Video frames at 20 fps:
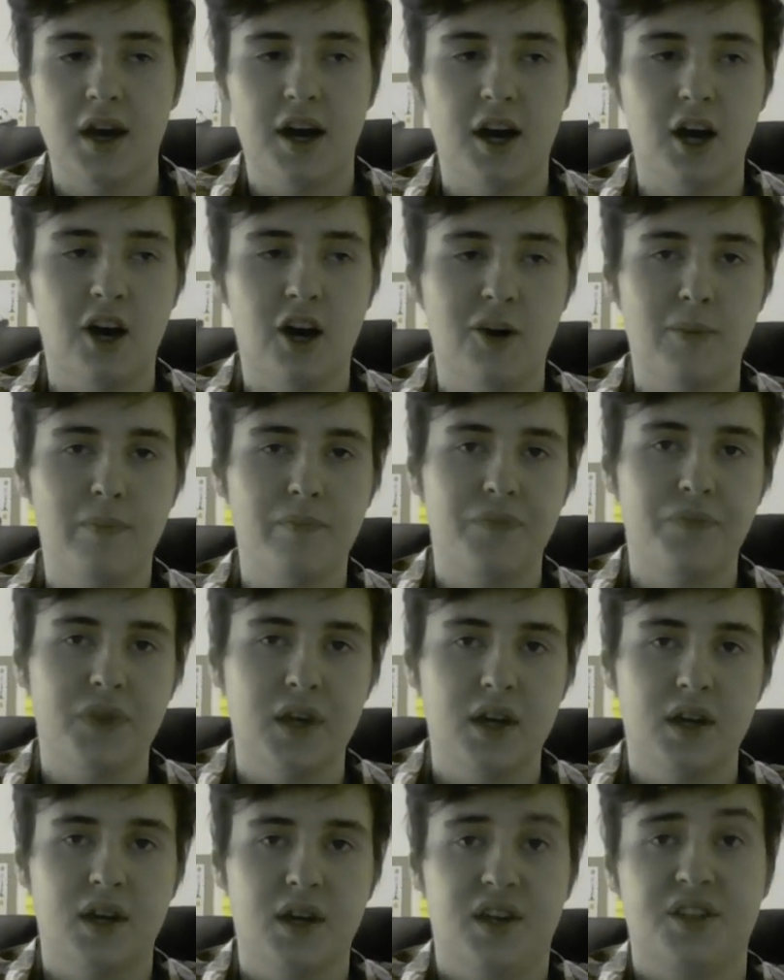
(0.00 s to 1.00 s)

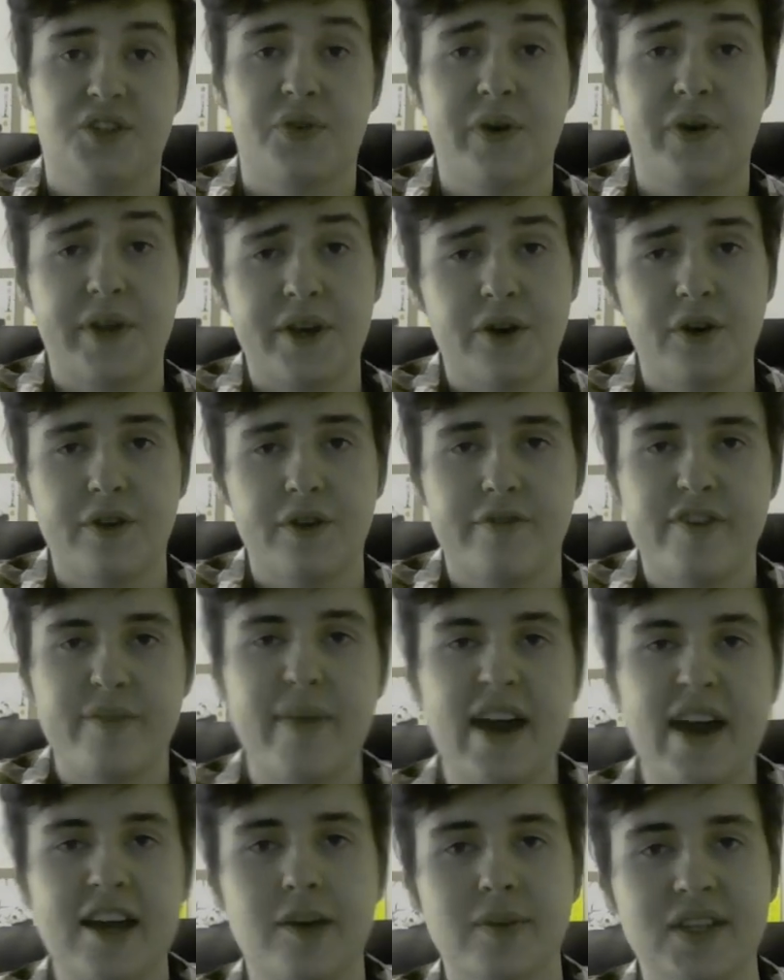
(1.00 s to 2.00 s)
It's really good if you
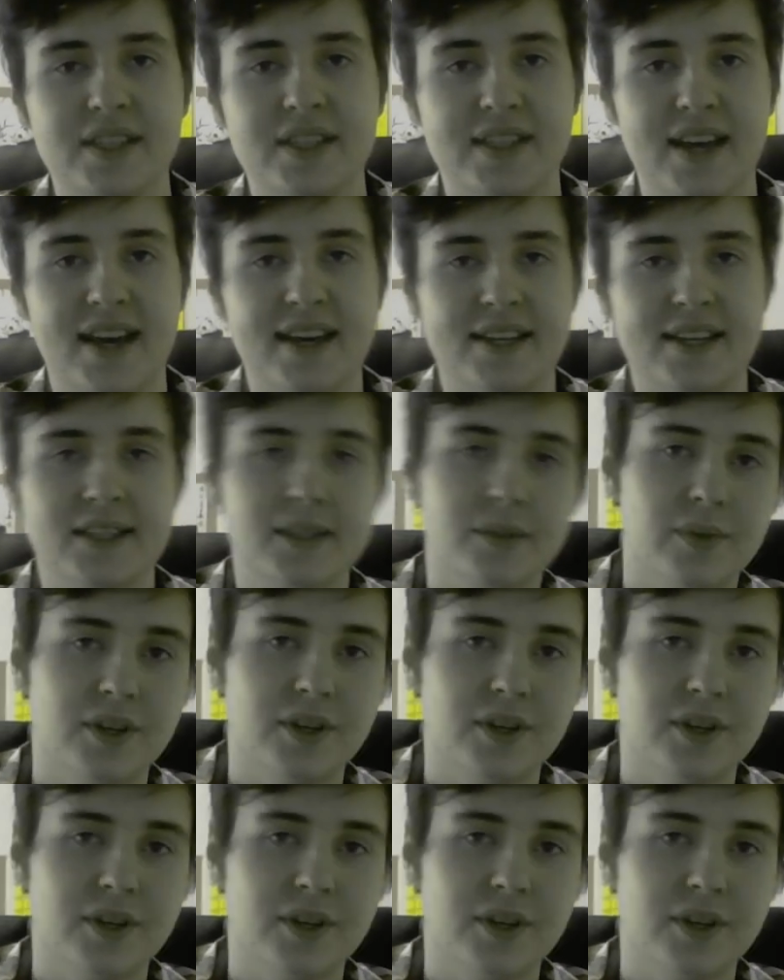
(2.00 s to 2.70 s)
make mistakes